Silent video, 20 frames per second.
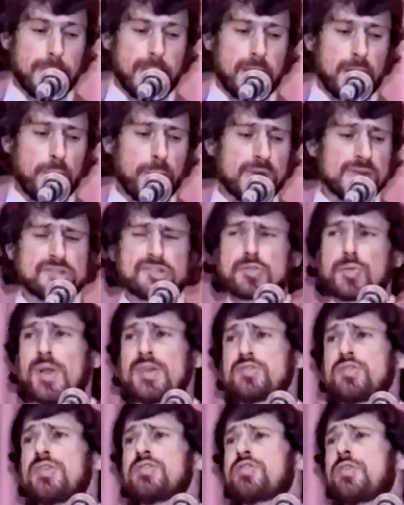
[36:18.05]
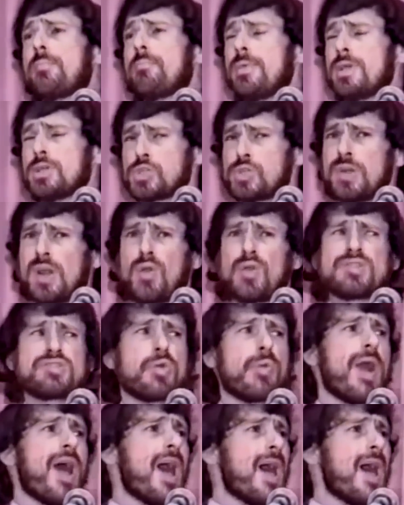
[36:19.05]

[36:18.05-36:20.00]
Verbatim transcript: And I want to stress this the missionaries are